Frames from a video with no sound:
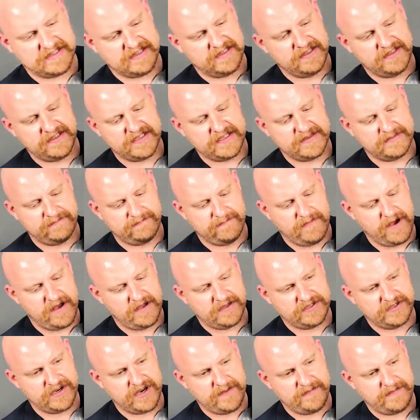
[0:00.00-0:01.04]
is a little
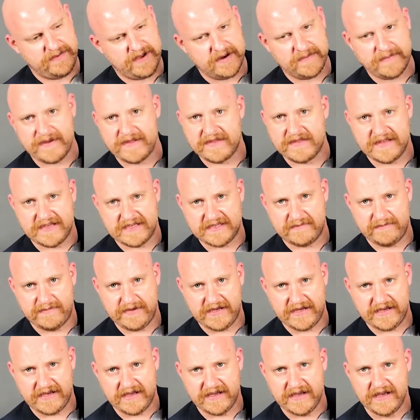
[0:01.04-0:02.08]
small tripod about this
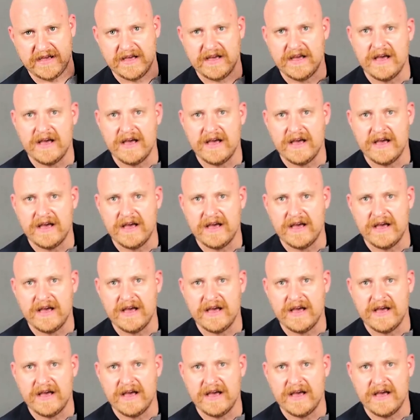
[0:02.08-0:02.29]
big,